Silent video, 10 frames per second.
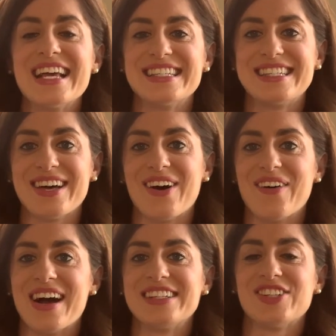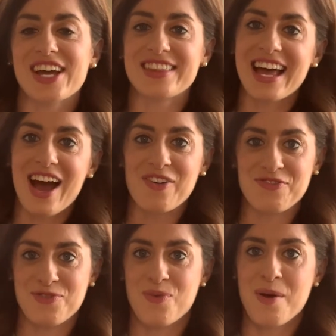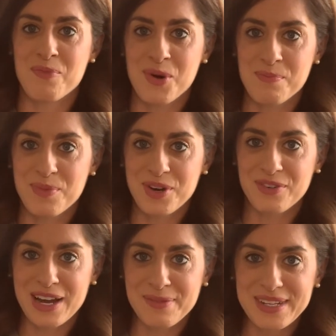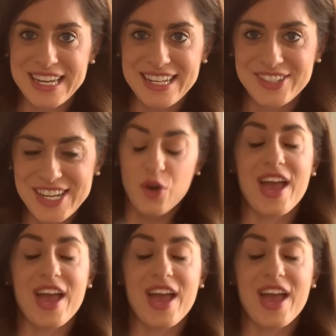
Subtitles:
so check that out if you want more book recommendations.